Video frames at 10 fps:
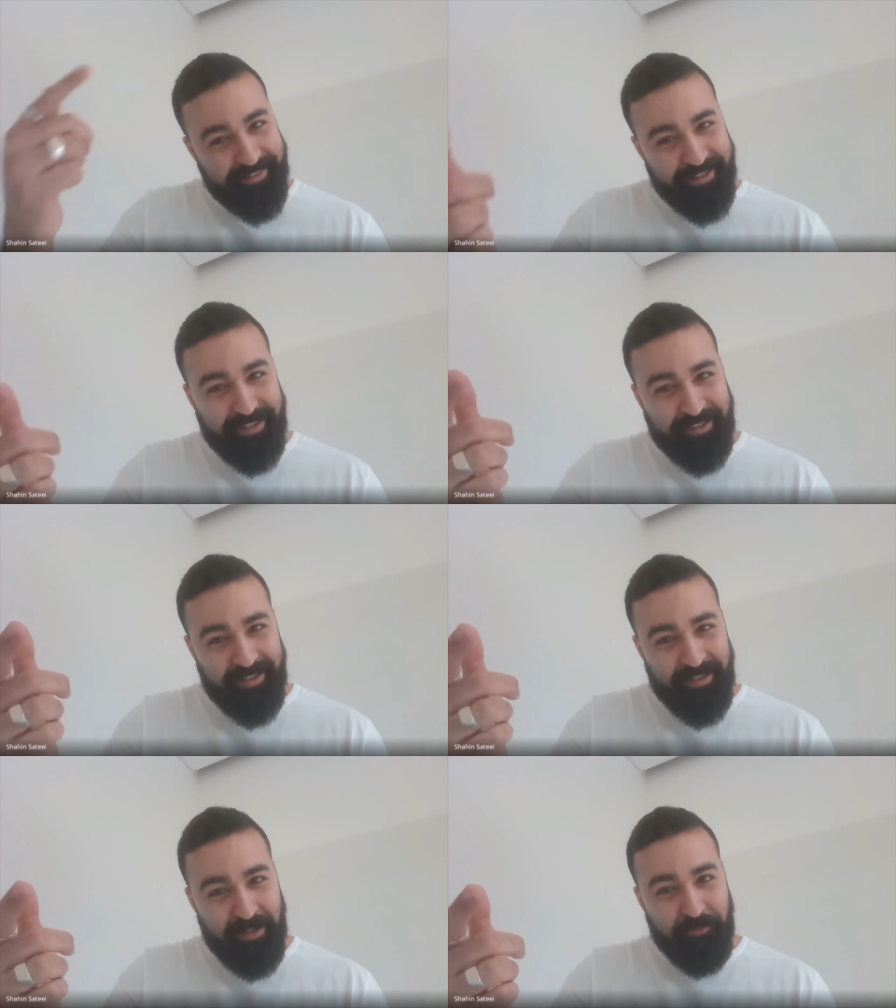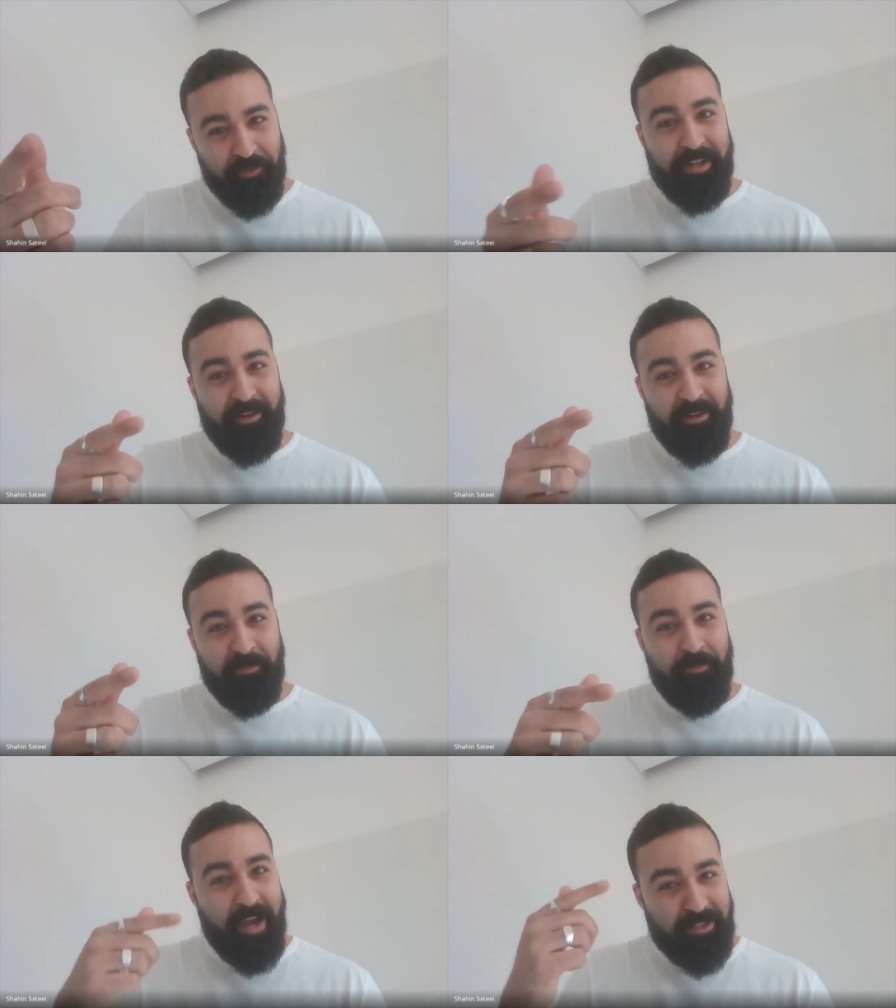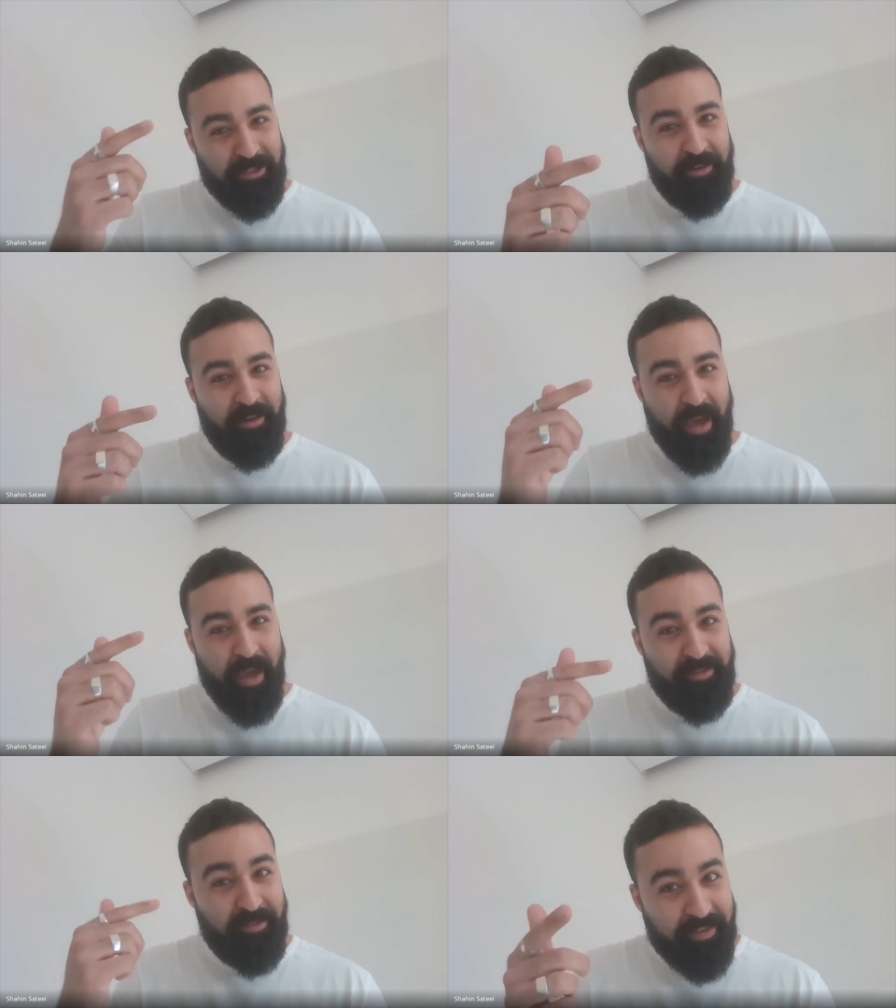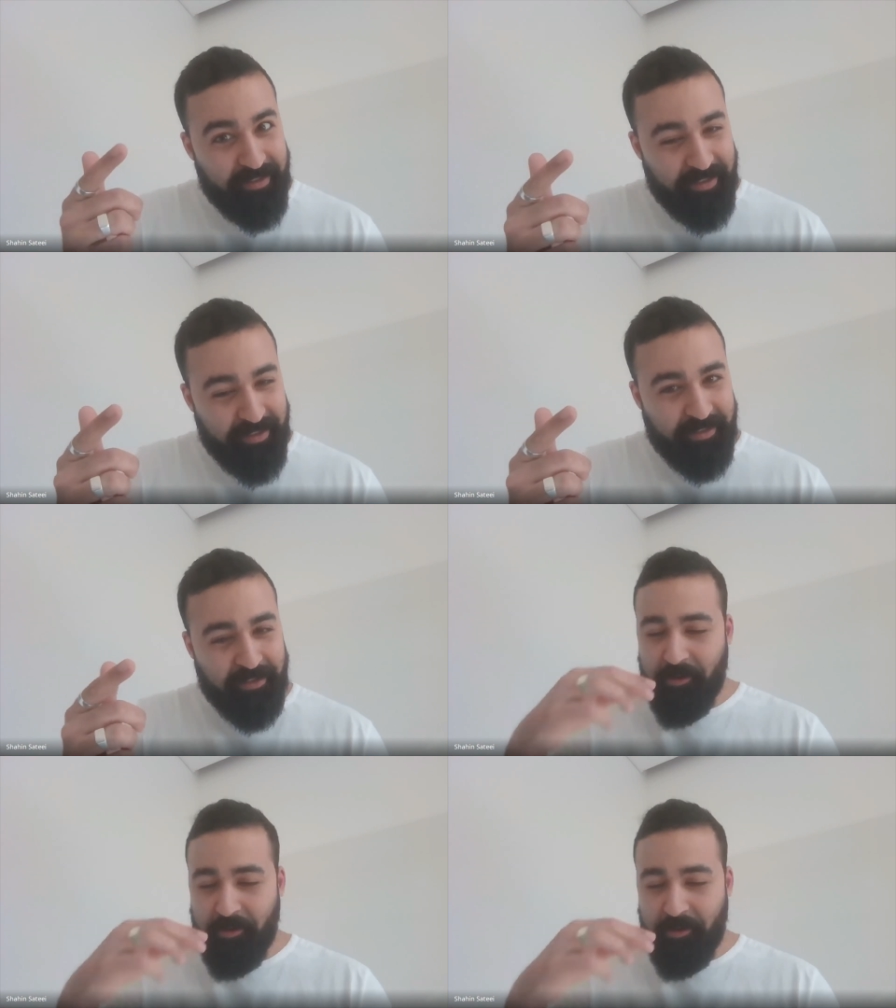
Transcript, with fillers: text for their bachelor and master thesis.